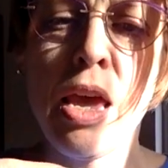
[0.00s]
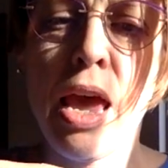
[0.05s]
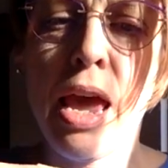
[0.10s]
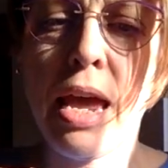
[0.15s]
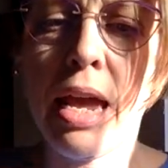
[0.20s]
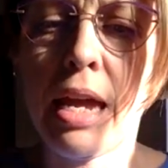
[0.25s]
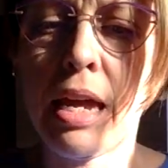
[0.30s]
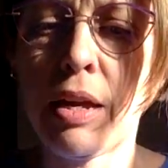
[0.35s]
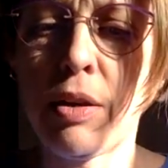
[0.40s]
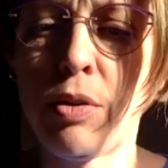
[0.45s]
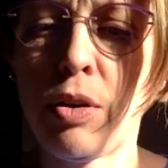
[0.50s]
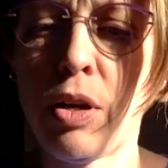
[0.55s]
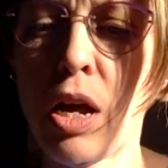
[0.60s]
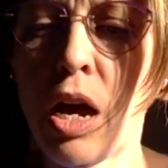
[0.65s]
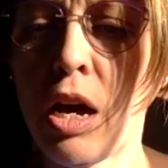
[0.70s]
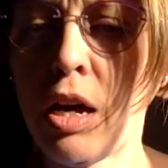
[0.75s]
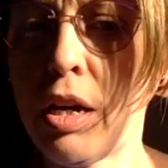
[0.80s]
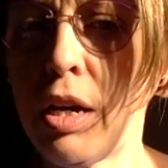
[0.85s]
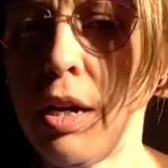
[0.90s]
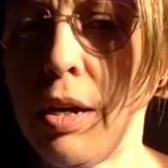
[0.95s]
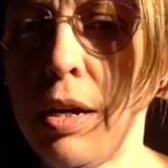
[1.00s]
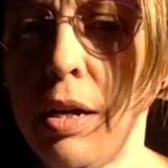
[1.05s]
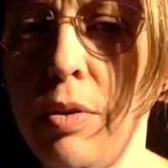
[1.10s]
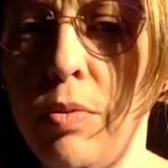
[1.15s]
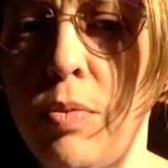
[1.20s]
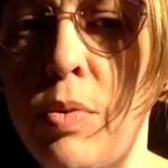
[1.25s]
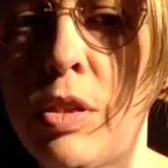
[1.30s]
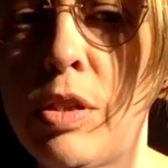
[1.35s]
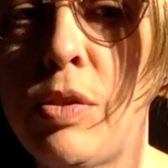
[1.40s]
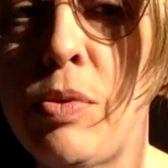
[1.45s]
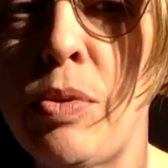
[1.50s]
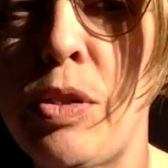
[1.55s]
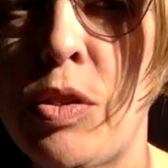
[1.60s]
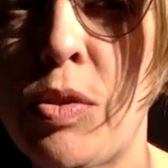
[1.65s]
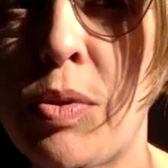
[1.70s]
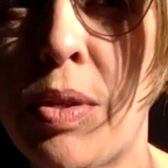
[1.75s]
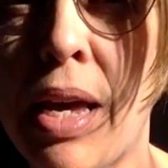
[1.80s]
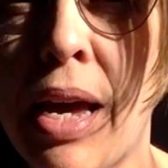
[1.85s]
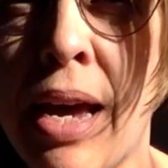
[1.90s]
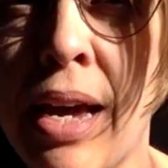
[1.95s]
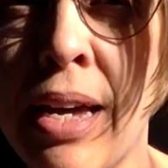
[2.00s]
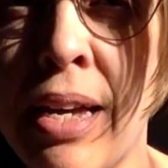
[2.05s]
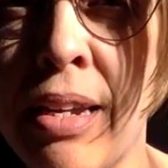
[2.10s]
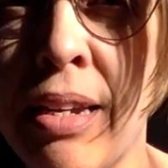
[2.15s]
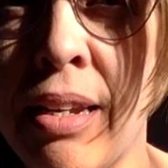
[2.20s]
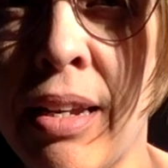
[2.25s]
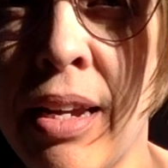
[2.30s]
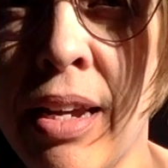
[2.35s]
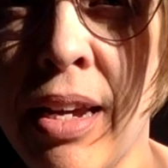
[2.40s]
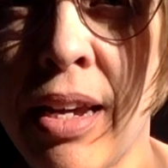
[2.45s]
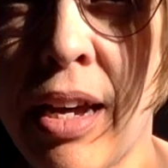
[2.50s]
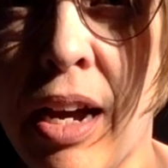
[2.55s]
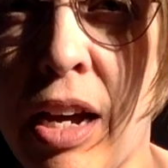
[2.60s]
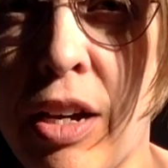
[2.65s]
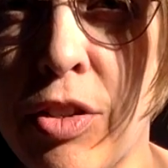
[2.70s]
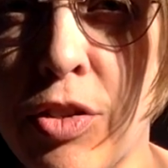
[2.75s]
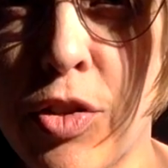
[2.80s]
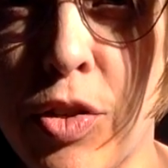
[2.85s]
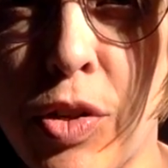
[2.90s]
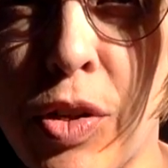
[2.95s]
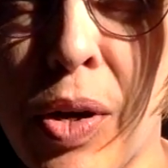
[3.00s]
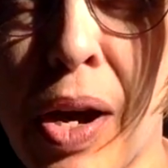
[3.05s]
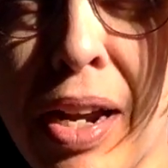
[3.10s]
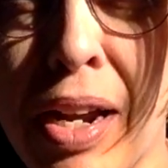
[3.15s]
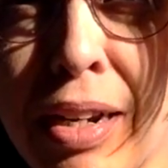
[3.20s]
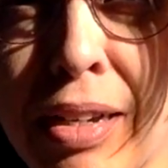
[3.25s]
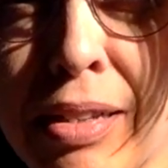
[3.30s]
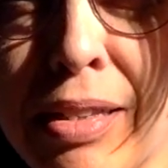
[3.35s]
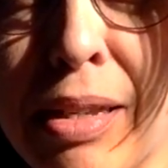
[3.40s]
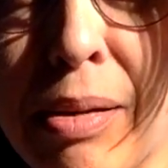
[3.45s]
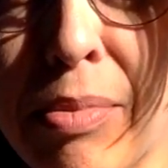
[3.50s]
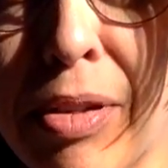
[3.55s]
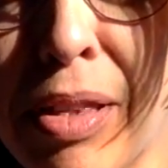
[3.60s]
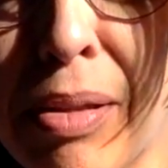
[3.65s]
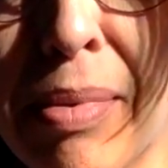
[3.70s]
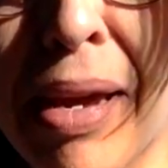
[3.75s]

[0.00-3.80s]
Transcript: And once we do that, I'll show you how to assemble the